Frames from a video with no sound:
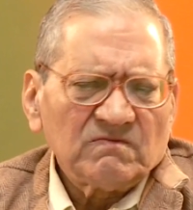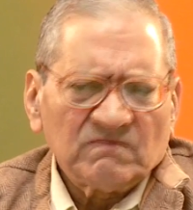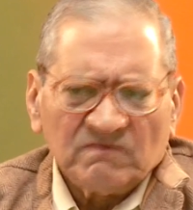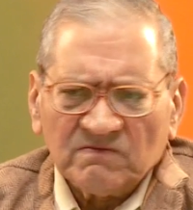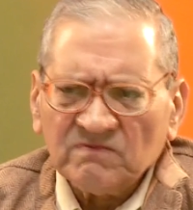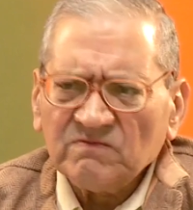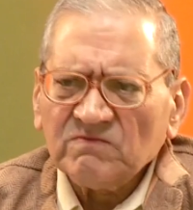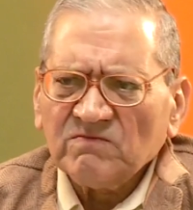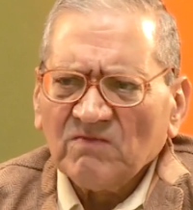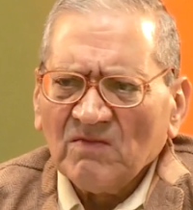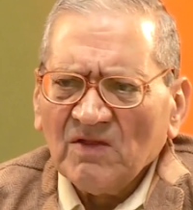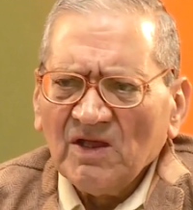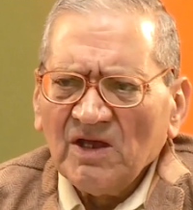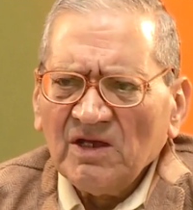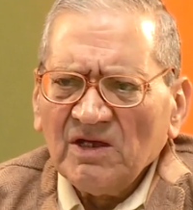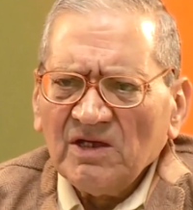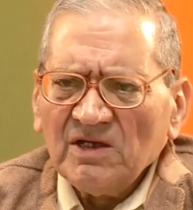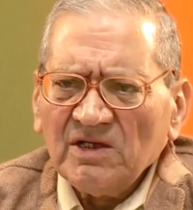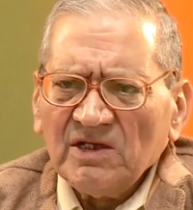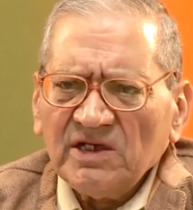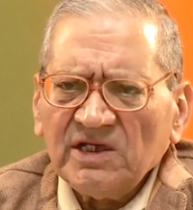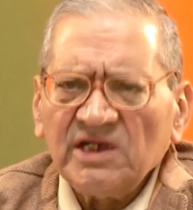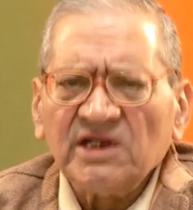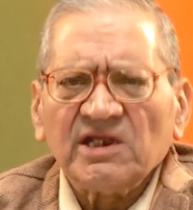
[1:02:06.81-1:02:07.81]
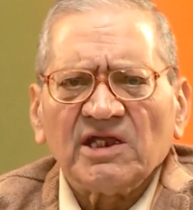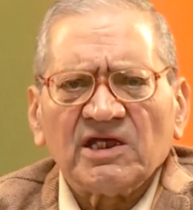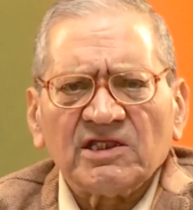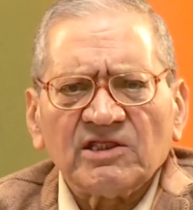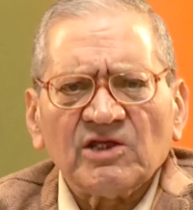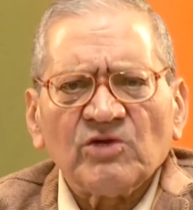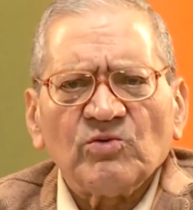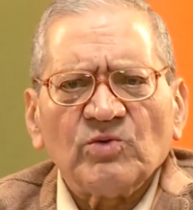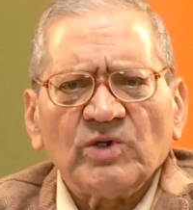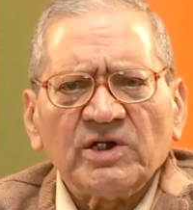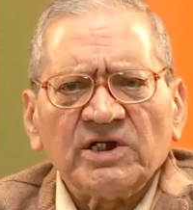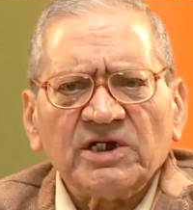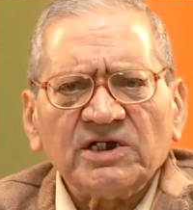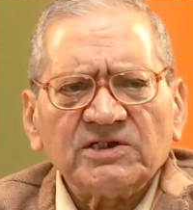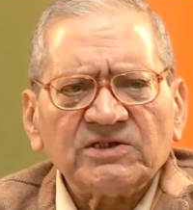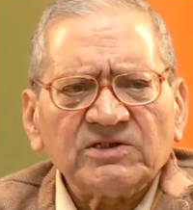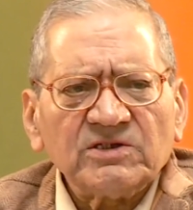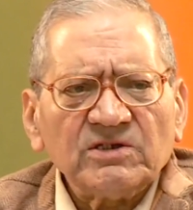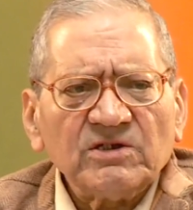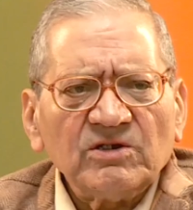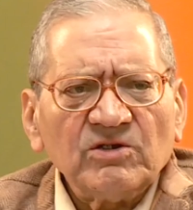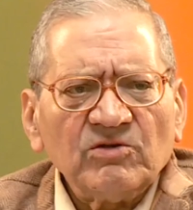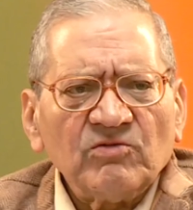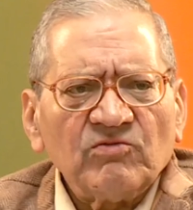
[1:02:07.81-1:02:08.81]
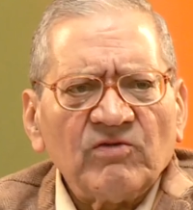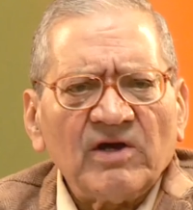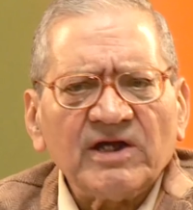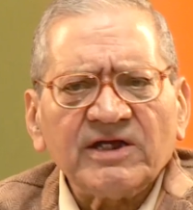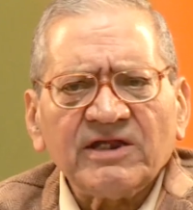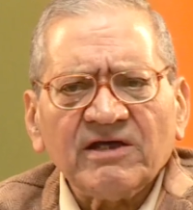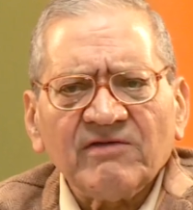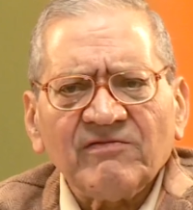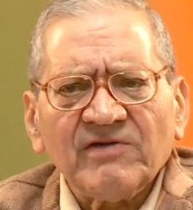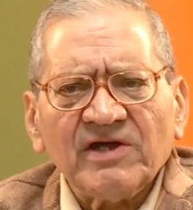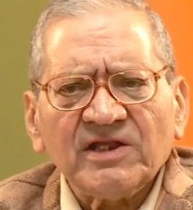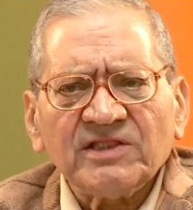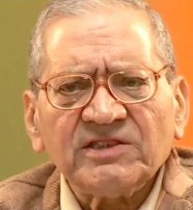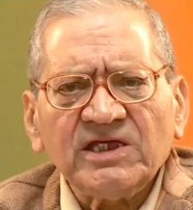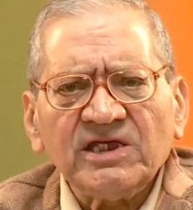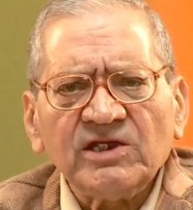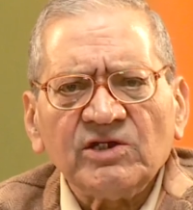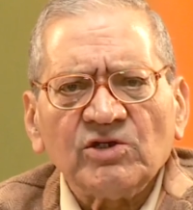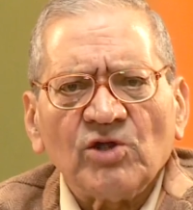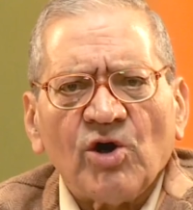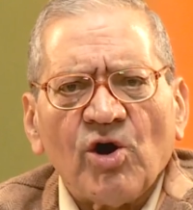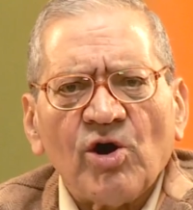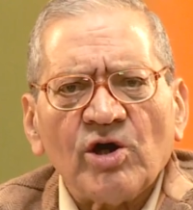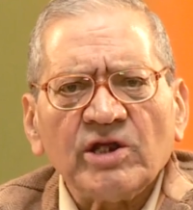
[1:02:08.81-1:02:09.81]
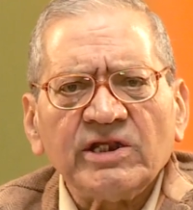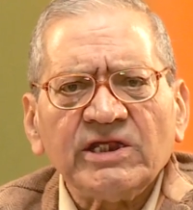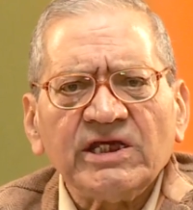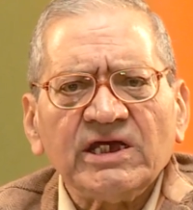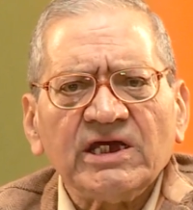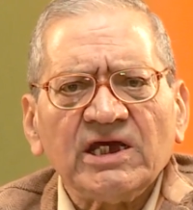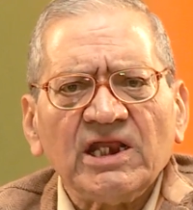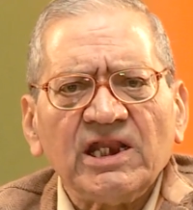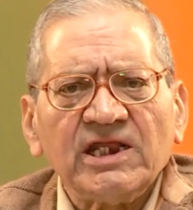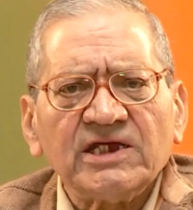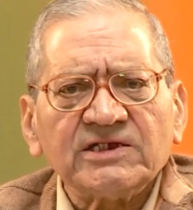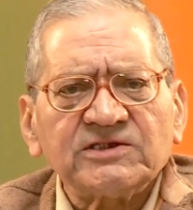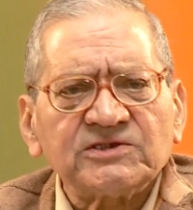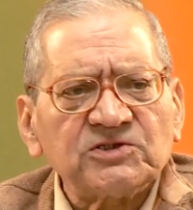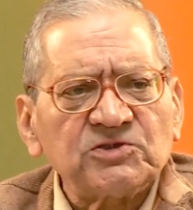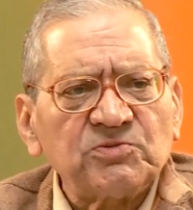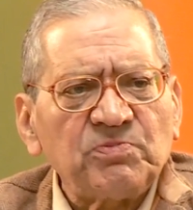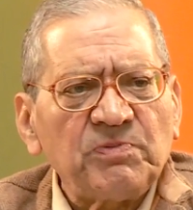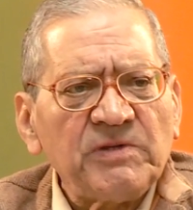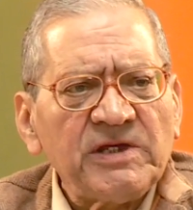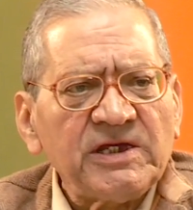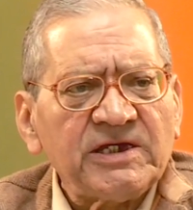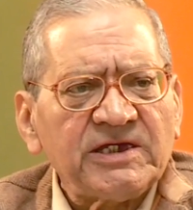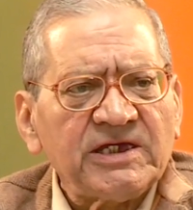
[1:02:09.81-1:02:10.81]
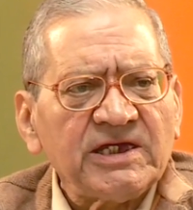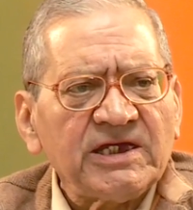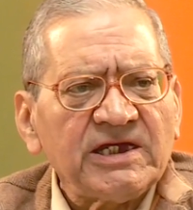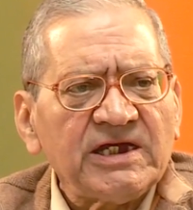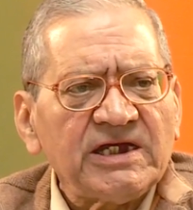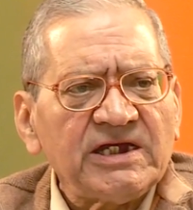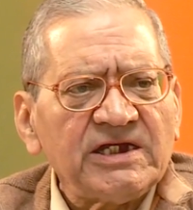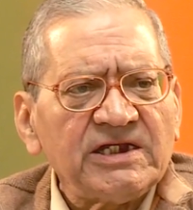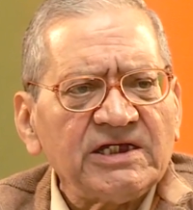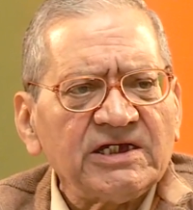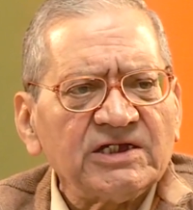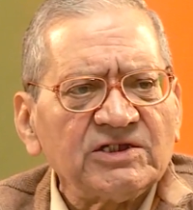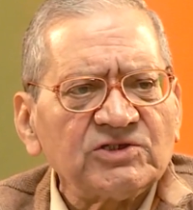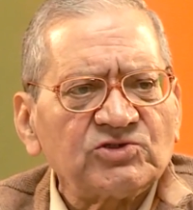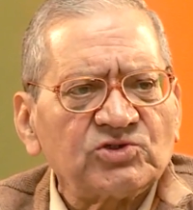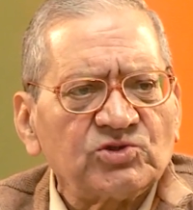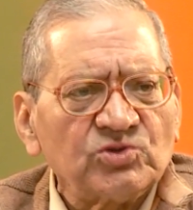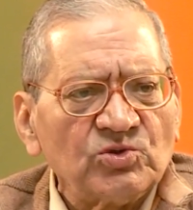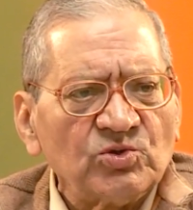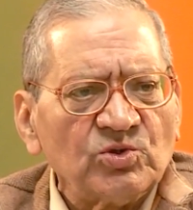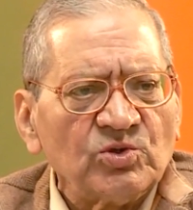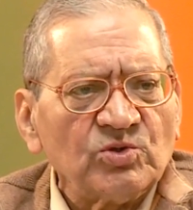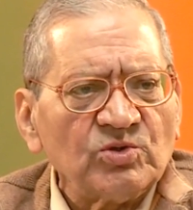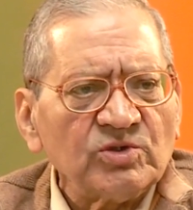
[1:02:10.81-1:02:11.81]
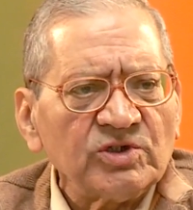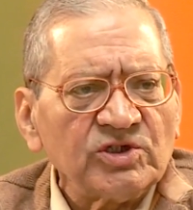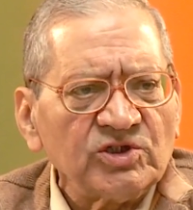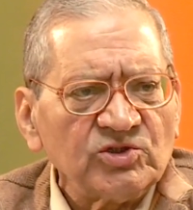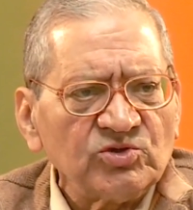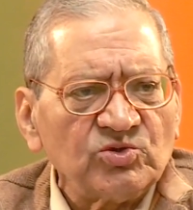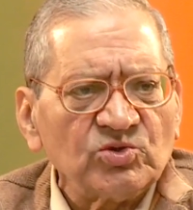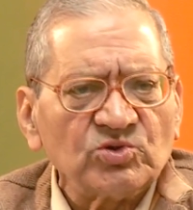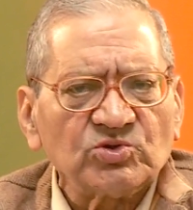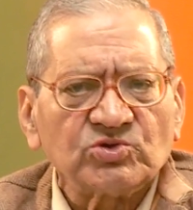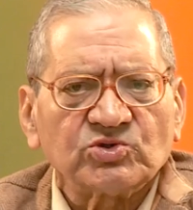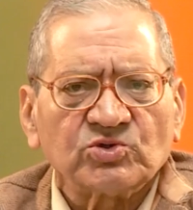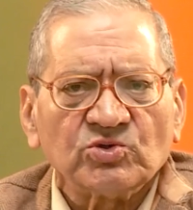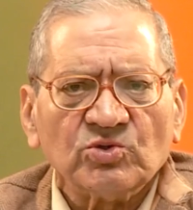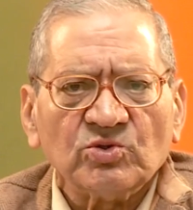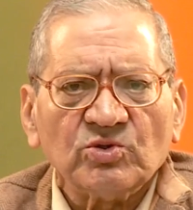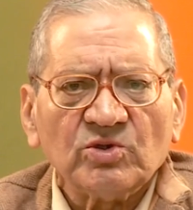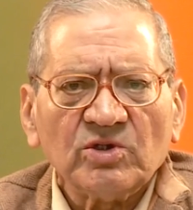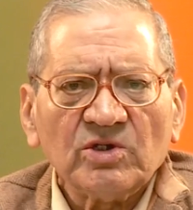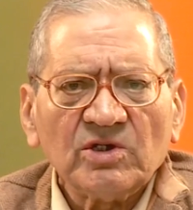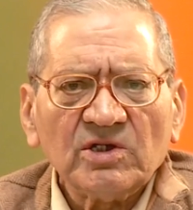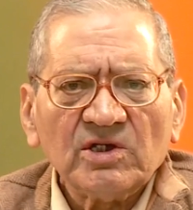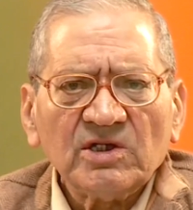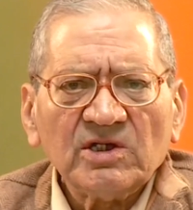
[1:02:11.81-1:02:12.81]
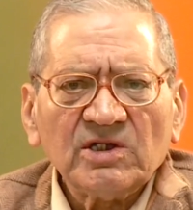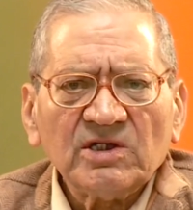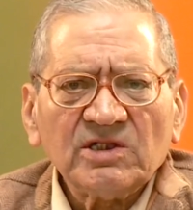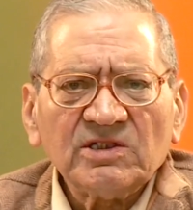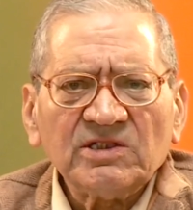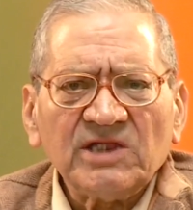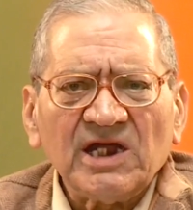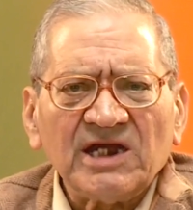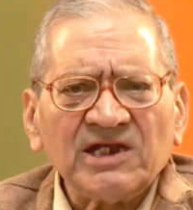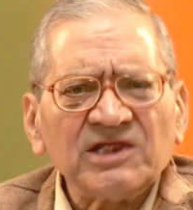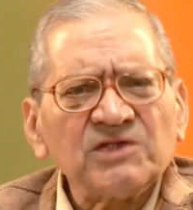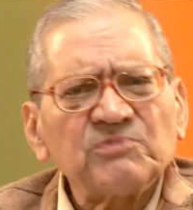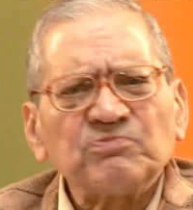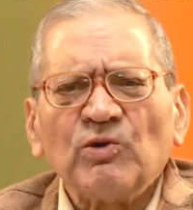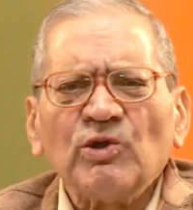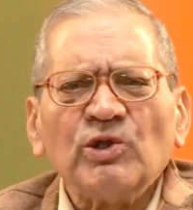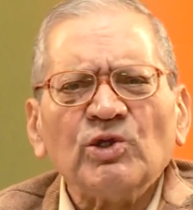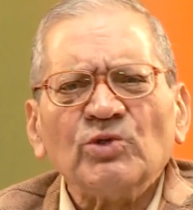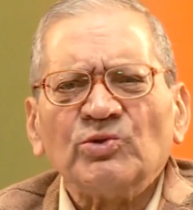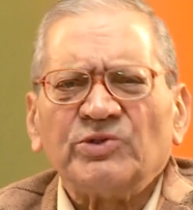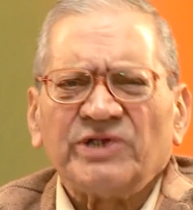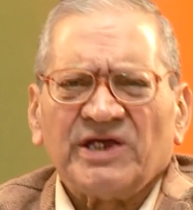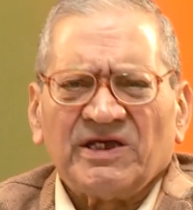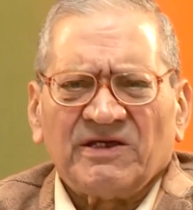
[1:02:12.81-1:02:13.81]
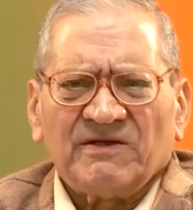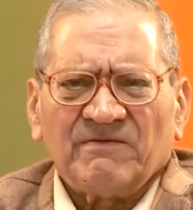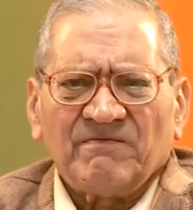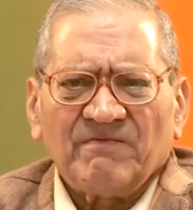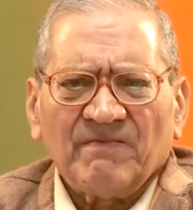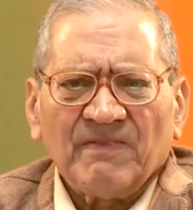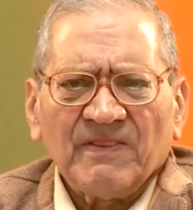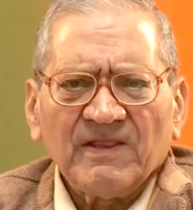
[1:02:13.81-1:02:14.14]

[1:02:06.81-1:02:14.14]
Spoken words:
In other words, whatever the non-English speaking Indians do, Hindus do, that is polluting.